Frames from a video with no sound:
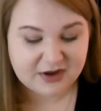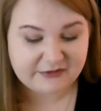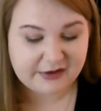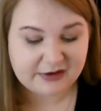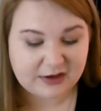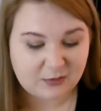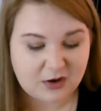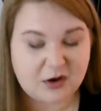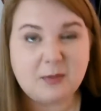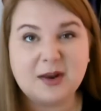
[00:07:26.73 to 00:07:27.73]
are only, what,
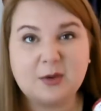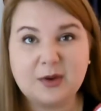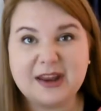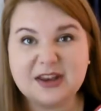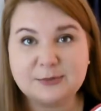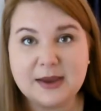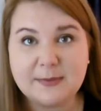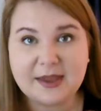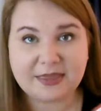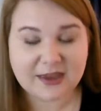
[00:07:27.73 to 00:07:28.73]
a couple of quid each
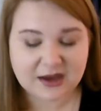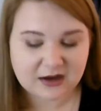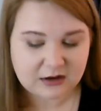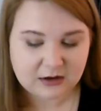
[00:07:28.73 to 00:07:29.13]
maybe, I think.